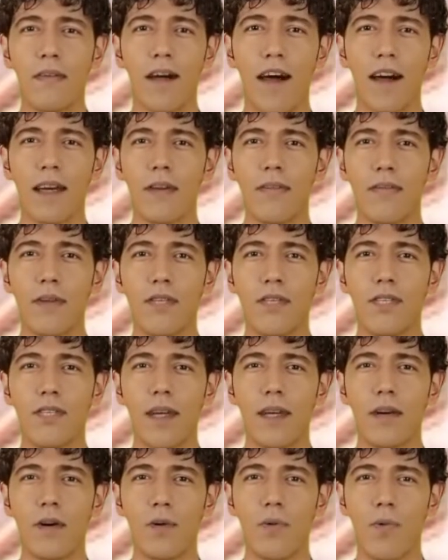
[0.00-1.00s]
And if a
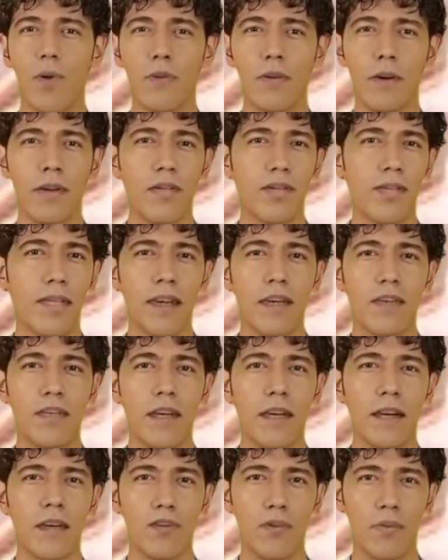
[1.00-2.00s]
single woman sees in a